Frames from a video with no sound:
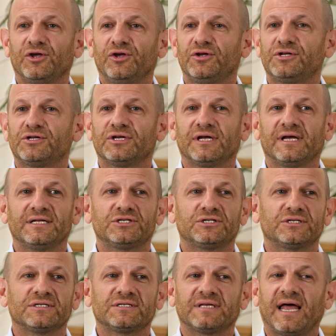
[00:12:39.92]

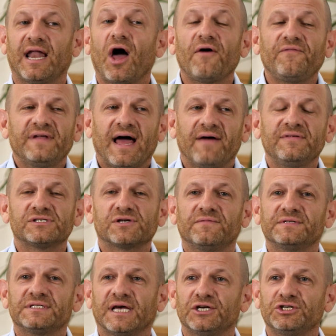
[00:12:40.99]
and I often have this
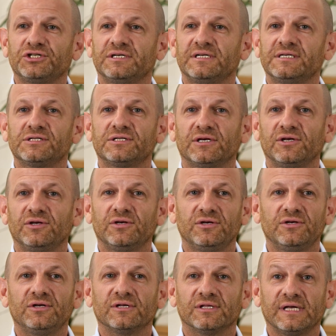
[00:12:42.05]
conversation, is that
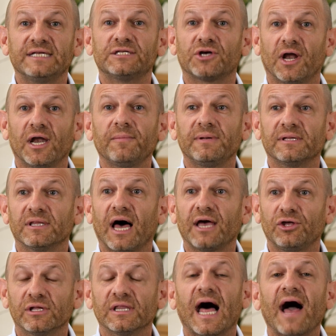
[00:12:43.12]
it's going to be
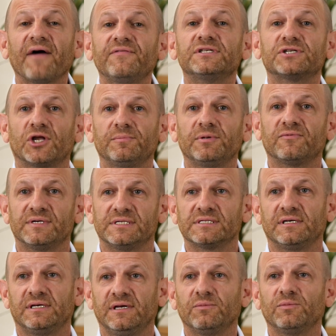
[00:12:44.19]
like your life is going to be
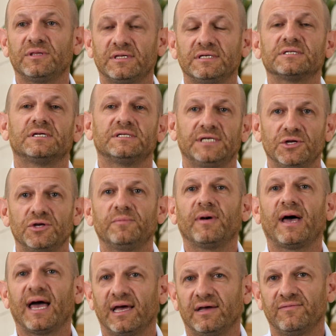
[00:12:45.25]
risky with this continued
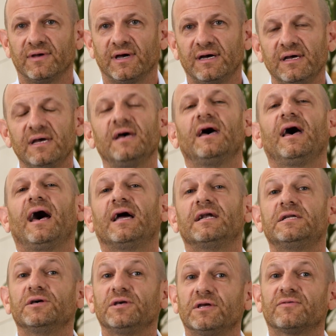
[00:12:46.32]
behaviour
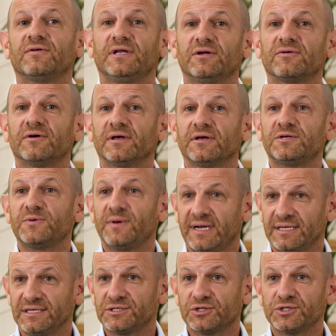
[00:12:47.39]
until you're in your early
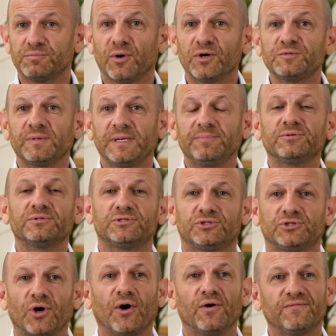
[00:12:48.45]
20s, because most people
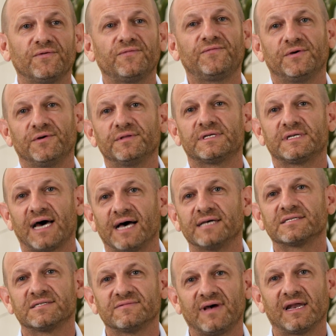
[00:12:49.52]
don't fulfil the
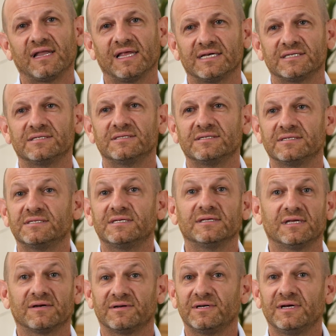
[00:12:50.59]
tasks of adolescence
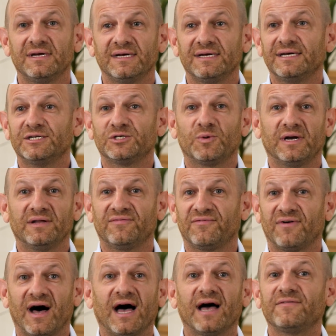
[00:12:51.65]
until they're
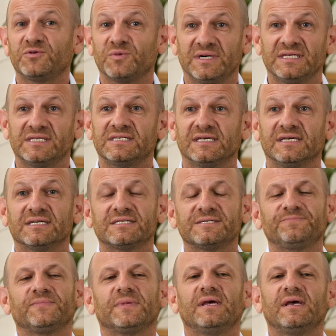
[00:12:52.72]
25, 26.